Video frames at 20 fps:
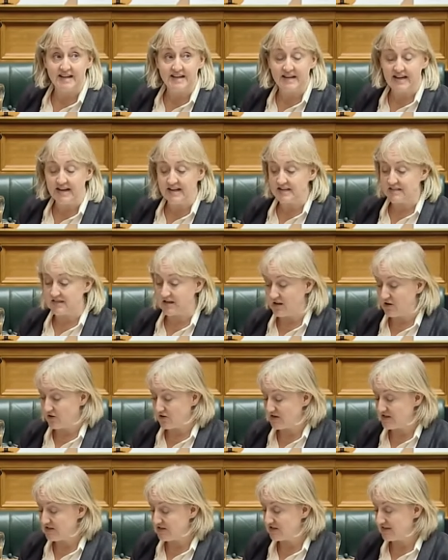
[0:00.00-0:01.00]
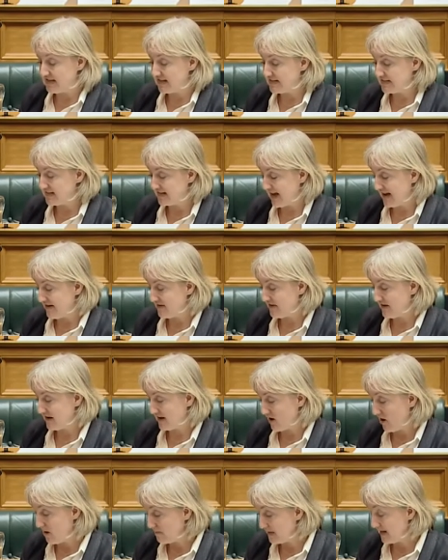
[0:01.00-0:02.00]
needed to look into these and have a
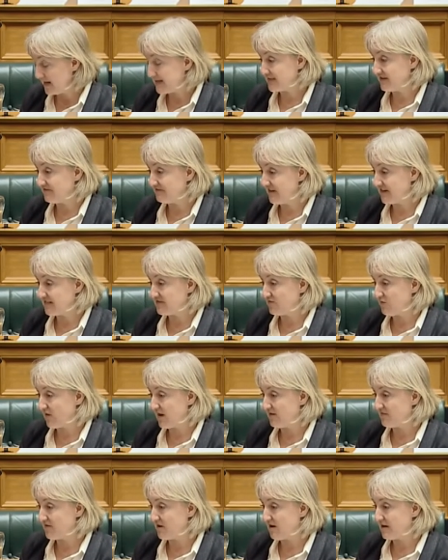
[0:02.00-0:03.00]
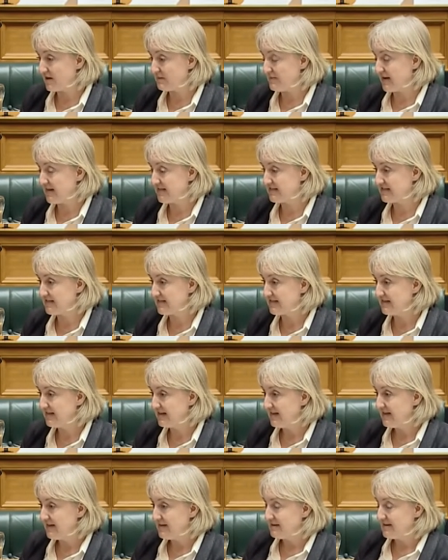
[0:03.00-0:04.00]
complex and effective way of going about it.
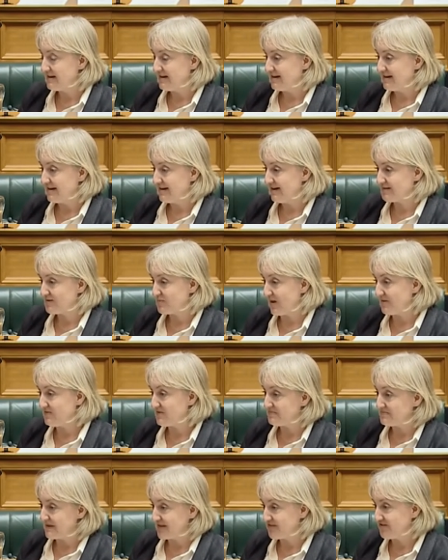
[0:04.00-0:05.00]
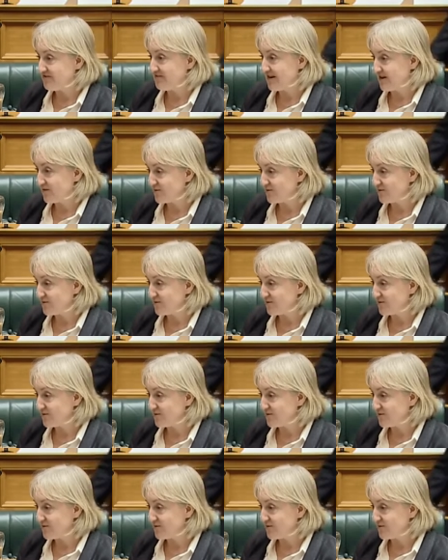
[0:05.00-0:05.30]
I just wait for the buzzer and then I'll